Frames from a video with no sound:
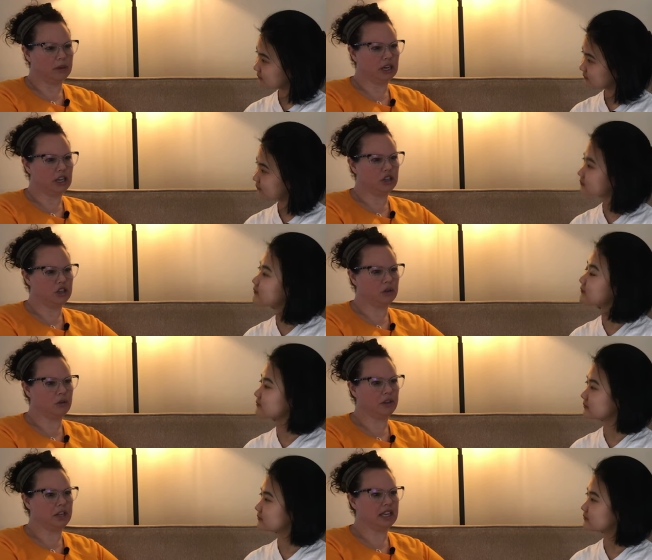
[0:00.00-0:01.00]
Speaker 1: but I
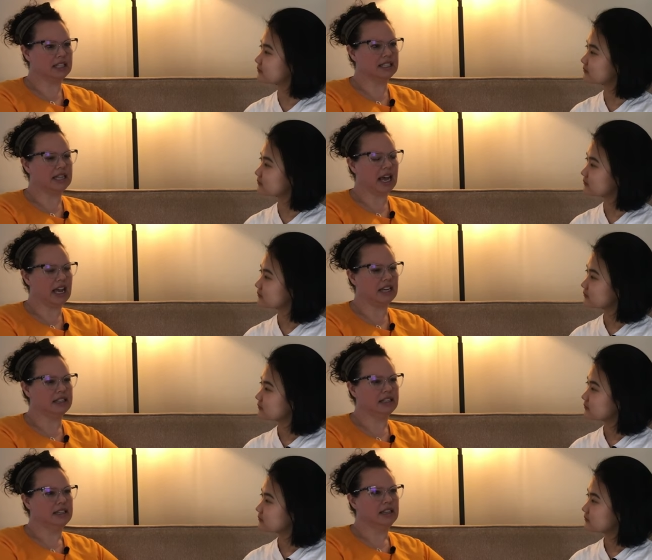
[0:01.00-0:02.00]
do think it's
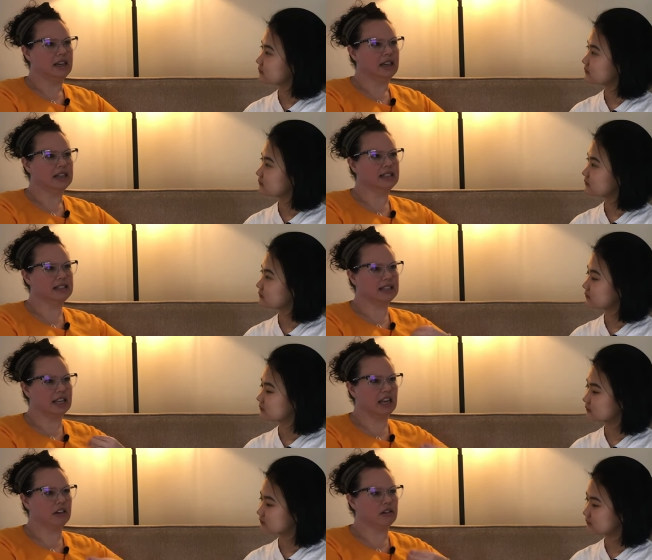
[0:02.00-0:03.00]
that
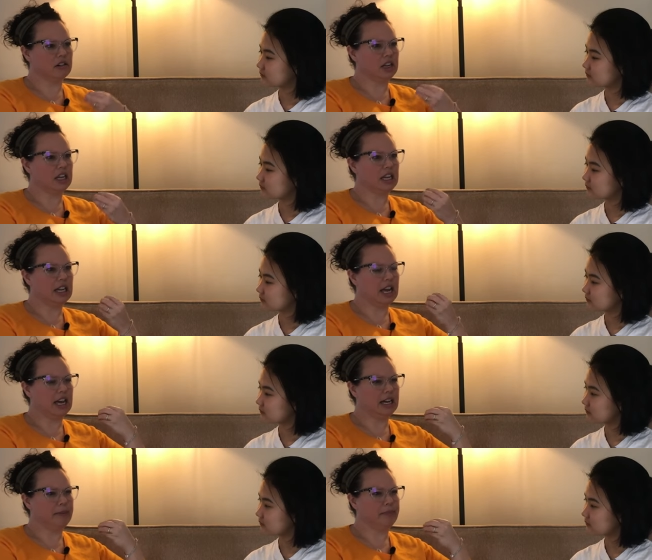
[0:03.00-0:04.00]
scary,
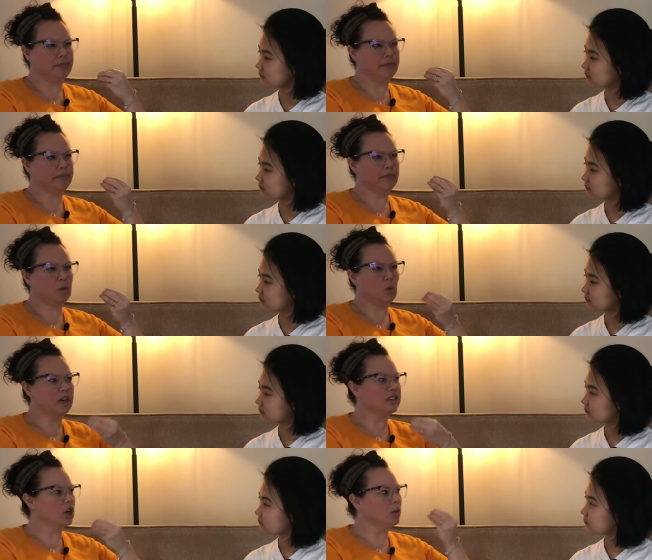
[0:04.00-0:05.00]

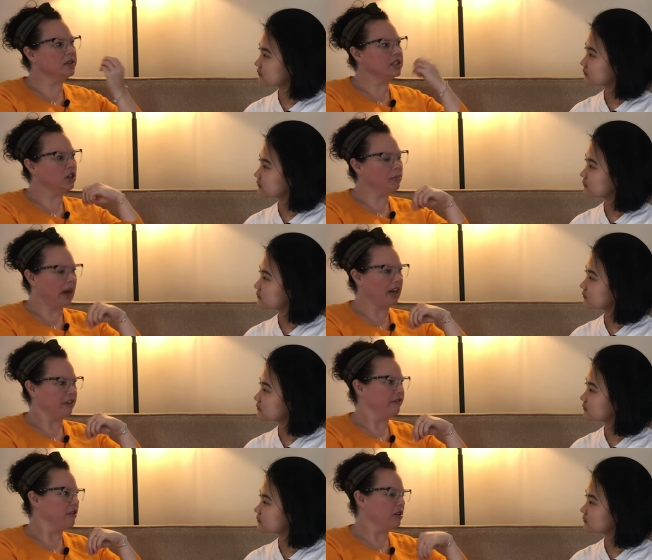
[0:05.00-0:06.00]
what is always in our back of